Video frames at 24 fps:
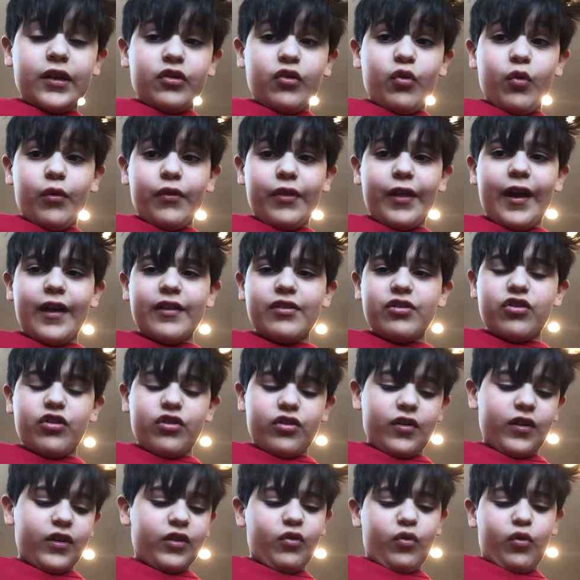Ignore that.
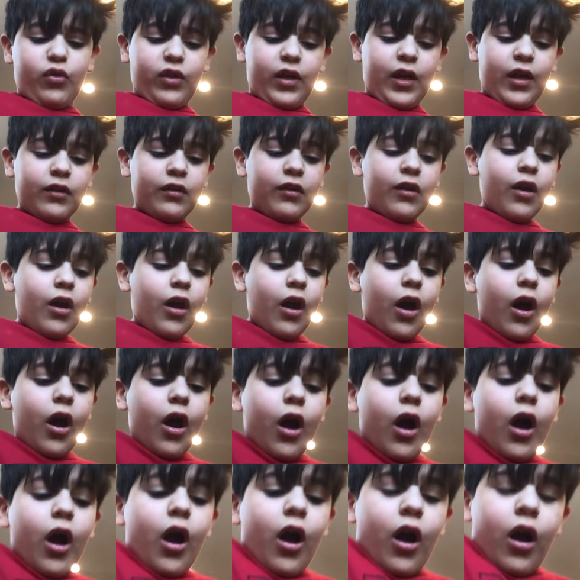Just ignore that.
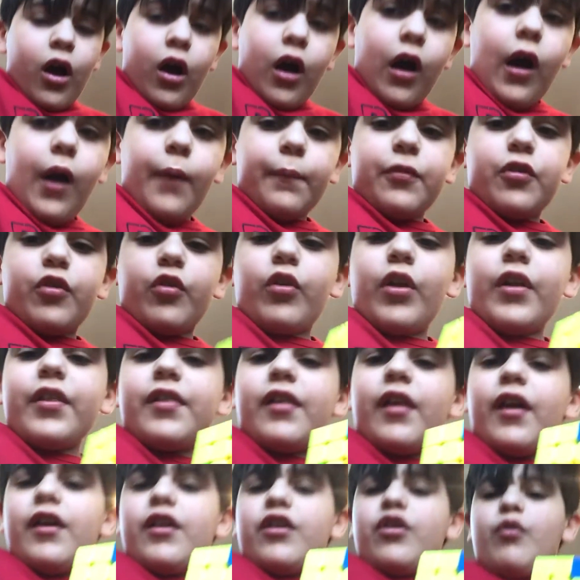So
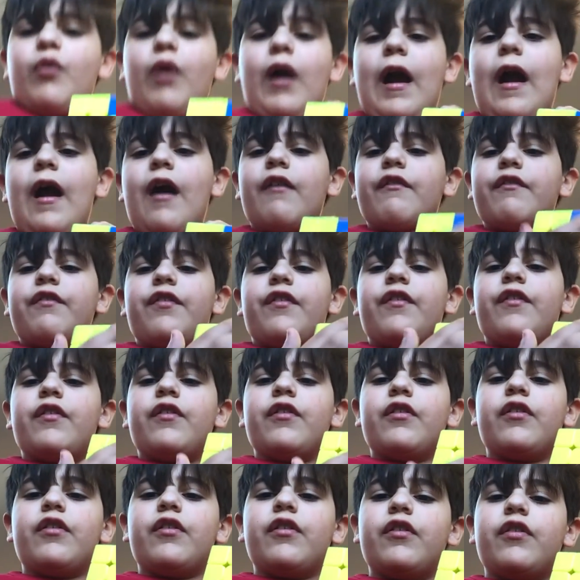let's say you have
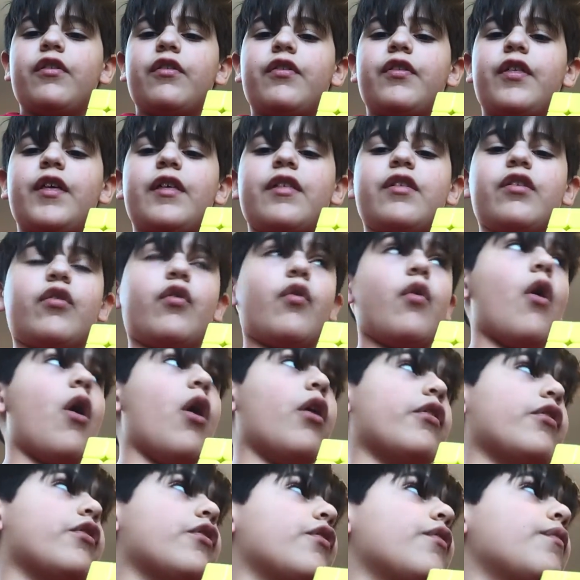this
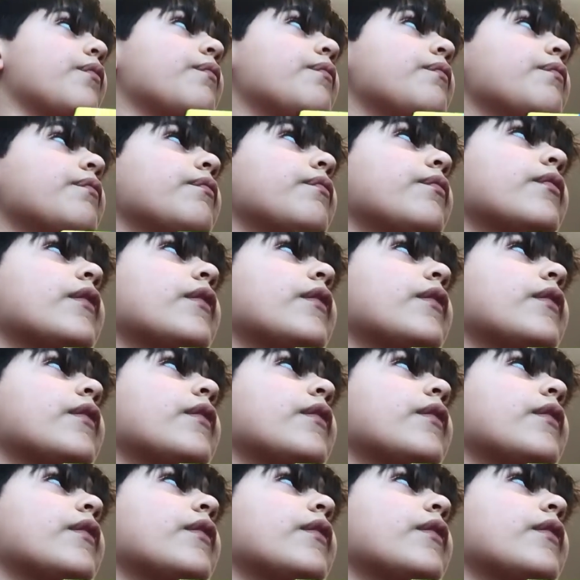cross.